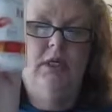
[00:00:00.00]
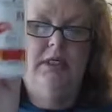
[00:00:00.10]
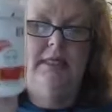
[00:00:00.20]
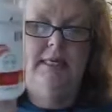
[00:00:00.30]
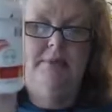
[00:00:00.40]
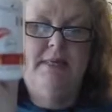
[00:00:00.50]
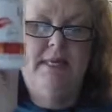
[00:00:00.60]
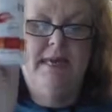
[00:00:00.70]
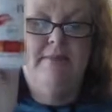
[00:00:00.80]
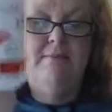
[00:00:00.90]

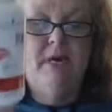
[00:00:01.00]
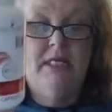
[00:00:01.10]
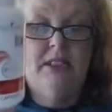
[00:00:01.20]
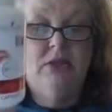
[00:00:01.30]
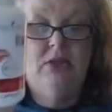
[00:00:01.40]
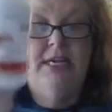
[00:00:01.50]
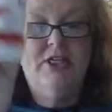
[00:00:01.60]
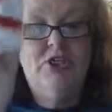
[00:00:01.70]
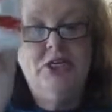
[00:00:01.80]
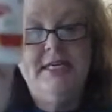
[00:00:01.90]
ligament, and muscle.
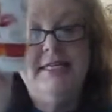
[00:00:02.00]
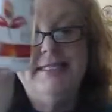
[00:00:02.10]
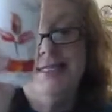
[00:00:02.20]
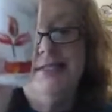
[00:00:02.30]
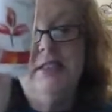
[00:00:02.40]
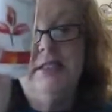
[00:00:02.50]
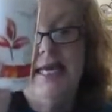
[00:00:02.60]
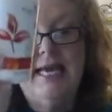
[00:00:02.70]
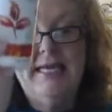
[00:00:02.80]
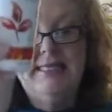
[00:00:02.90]
And she still
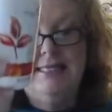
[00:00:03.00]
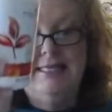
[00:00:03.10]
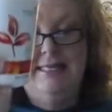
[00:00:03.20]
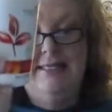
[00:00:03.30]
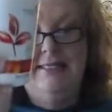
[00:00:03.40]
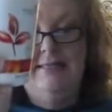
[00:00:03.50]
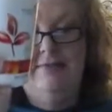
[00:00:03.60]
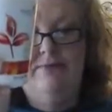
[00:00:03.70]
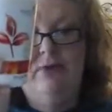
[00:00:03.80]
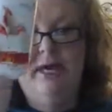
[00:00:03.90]
takes this,
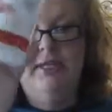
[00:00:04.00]
right?